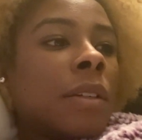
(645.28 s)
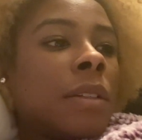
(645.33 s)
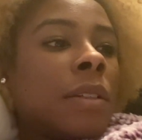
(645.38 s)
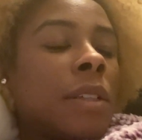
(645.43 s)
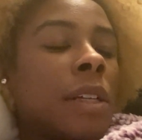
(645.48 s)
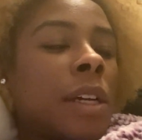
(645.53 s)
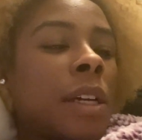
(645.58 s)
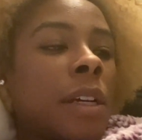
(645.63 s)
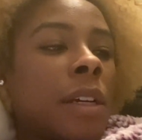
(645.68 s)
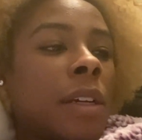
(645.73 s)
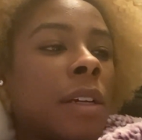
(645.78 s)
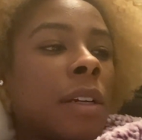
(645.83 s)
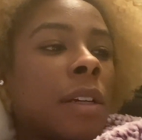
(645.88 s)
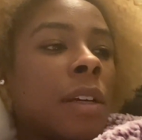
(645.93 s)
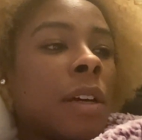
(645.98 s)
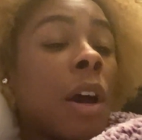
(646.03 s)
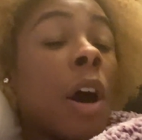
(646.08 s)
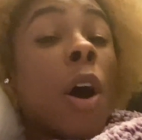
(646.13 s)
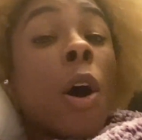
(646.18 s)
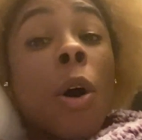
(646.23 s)
Dang.
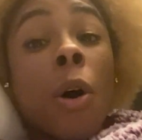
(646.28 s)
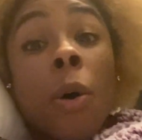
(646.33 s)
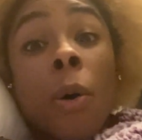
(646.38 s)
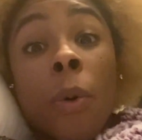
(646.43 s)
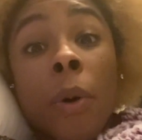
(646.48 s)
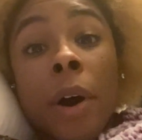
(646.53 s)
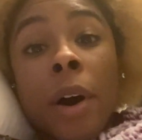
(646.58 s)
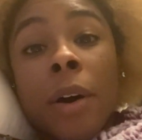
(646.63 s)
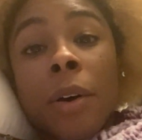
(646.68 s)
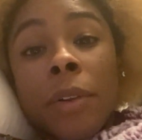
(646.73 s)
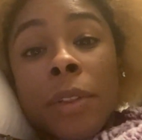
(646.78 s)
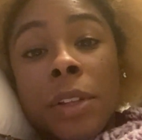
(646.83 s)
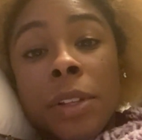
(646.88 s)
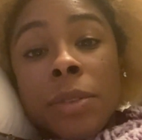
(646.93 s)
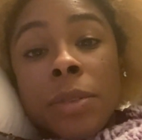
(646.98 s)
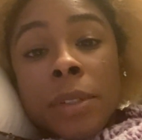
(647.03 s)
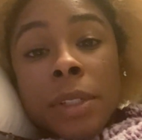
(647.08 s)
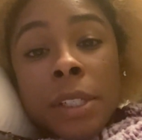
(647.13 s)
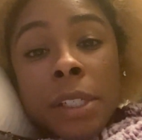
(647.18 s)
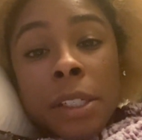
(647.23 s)
Oh, oh, this
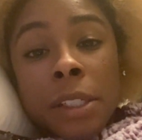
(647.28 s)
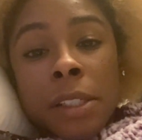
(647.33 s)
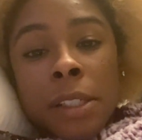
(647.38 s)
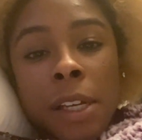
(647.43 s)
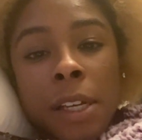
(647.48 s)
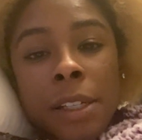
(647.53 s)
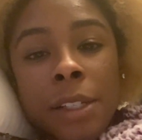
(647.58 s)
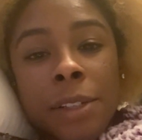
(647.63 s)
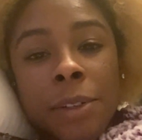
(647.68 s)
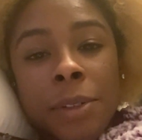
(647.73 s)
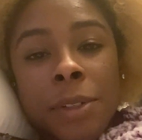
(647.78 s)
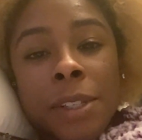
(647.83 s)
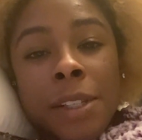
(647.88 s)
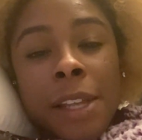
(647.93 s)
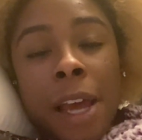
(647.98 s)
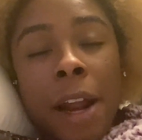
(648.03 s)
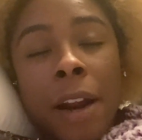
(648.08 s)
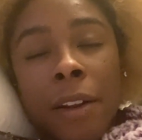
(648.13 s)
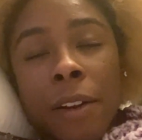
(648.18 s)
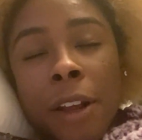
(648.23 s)
was going to say. So
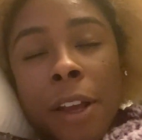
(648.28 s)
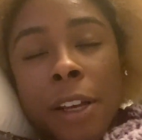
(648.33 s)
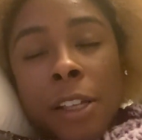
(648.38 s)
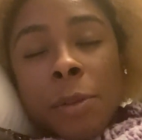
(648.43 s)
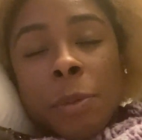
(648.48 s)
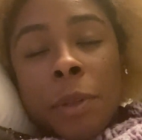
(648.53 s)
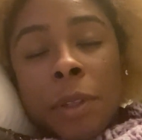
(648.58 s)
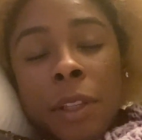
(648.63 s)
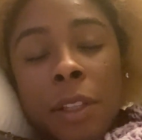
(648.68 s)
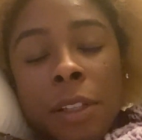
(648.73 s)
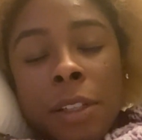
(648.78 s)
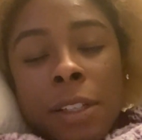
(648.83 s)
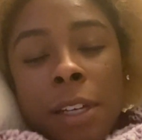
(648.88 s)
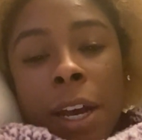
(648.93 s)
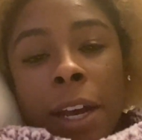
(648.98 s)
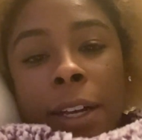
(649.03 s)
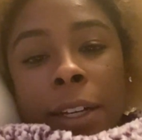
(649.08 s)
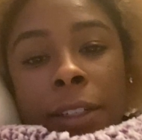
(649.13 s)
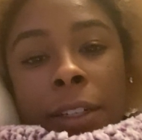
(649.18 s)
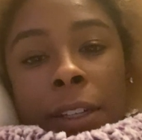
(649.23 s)
Saturday, I spent the
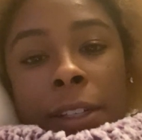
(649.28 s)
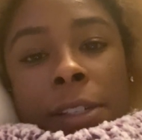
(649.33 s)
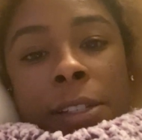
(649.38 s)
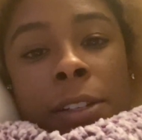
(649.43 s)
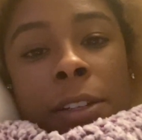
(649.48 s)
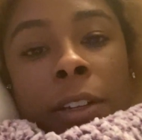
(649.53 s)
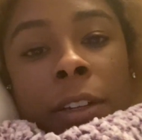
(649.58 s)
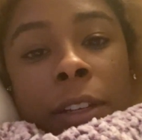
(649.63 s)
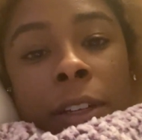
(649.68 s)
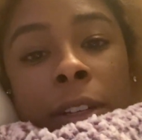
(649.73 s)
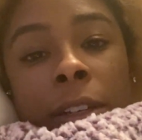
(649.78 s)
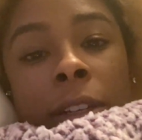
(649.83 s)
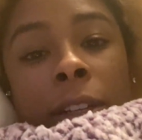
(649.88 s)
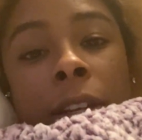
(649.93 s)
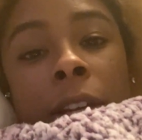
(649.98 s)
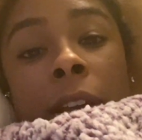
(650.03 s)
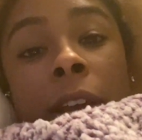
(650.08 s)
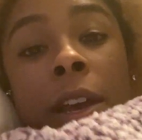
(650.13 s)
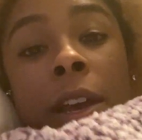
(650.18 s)
entire day studying,